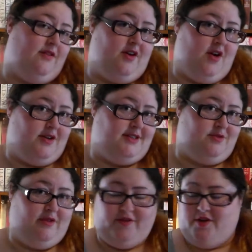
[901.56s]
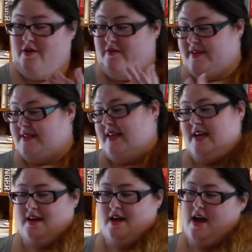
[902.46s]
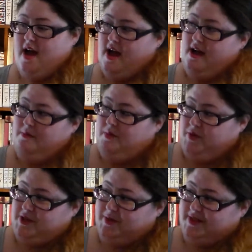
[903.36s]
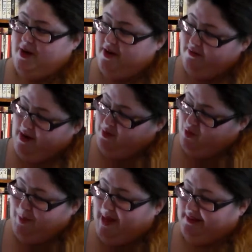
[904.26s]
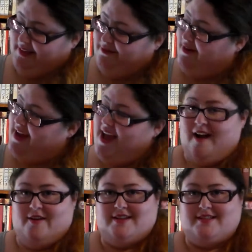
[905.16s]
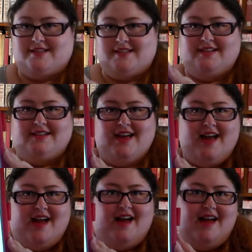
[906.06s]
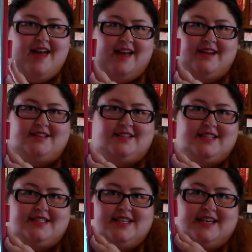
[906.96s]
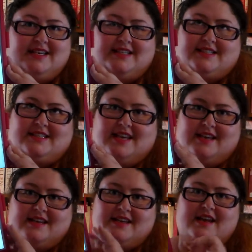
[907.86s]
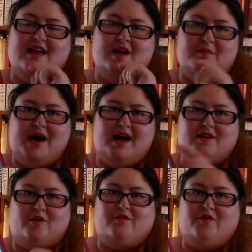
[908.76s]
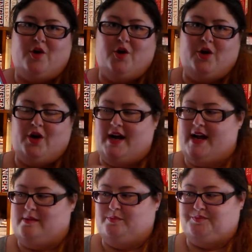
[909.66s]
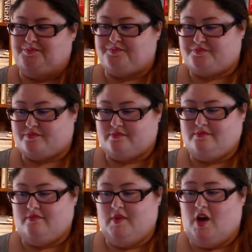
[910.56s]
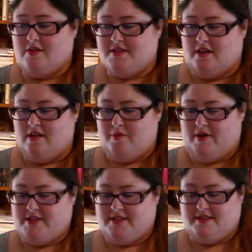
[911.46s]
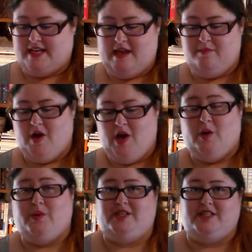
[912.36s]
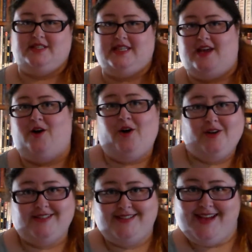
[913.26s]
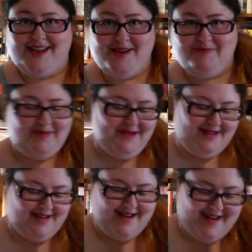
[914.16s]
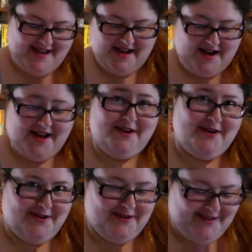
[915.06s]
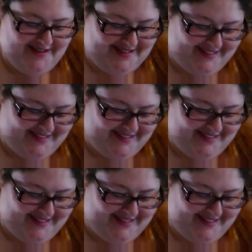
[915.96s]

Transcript: for an honest review, obviously, which was Hot Rebel by Lynn Ray Harris. And this is part of her hostile operations team, which is the hot team. I know.